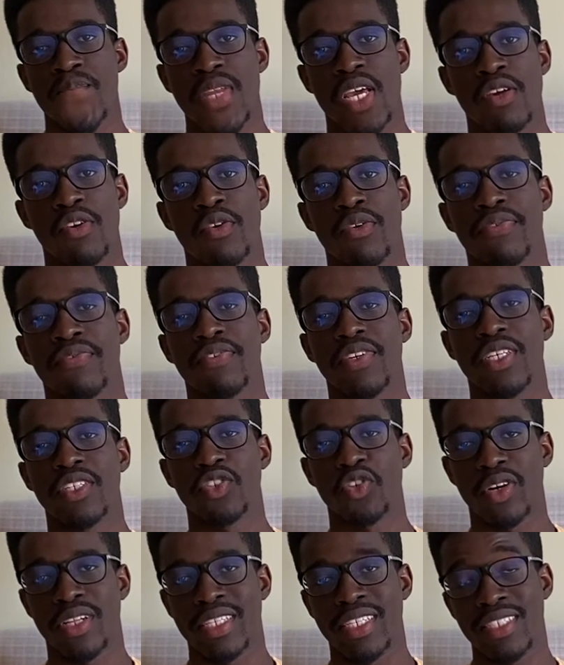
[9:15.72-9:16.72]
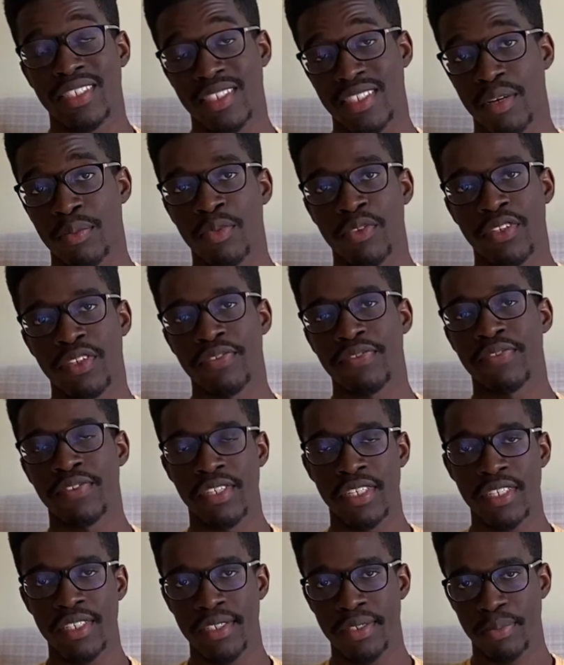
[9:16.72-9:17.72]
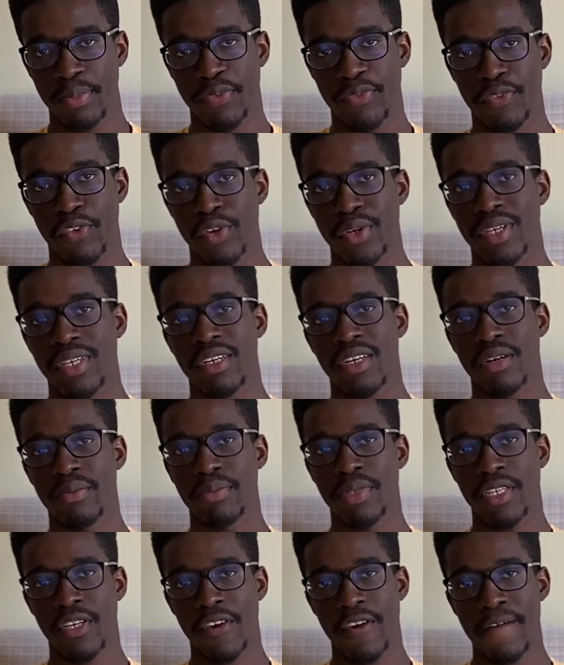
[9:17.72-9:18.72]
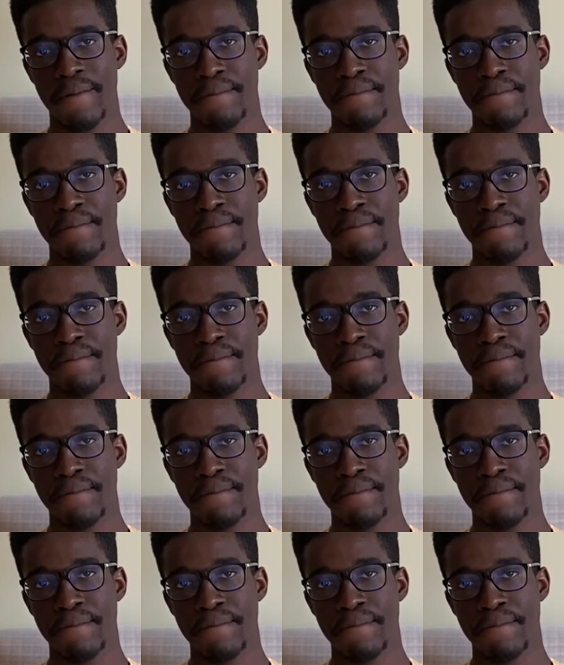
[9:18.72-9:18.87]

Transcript: your fees, or at least some of the fees, before you come here,